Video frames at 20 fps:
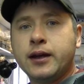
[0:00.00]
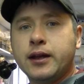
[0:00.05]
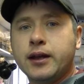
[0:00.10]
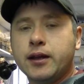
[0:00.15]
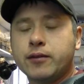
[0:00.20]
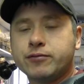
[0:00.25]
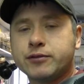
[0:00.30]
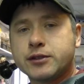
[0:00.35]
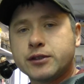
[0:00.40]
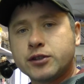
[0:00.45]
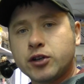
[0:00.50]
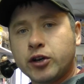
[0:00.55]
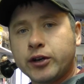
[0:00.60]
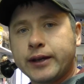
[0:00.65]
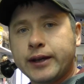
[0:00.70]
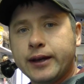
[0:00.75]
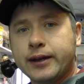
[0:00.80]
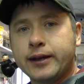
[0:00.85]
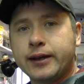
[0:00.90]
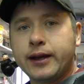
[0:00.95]
If you start
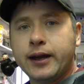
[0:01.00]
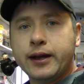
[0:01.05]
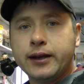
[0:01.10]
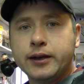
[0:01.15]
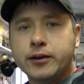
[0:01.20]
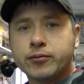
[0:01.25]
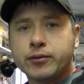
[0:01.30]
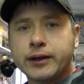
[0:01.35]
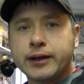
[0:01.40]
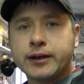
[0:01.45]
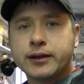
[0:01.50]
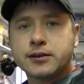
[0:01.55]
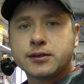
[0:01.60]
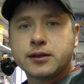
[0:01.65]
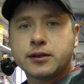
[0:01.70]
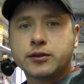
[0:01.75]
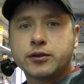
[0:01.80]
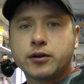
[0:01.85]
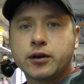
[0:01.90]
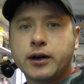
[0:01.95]
getting any readings
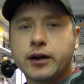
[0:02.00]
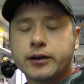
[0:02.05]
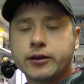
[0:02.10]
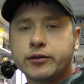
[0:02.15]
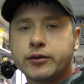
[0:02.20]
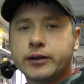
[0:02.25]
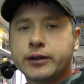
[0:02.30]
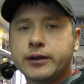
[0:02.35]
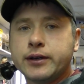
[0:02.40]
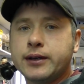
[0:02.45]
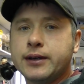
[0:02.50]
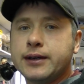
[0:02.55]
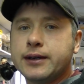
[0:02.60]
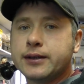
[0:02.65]
under 100,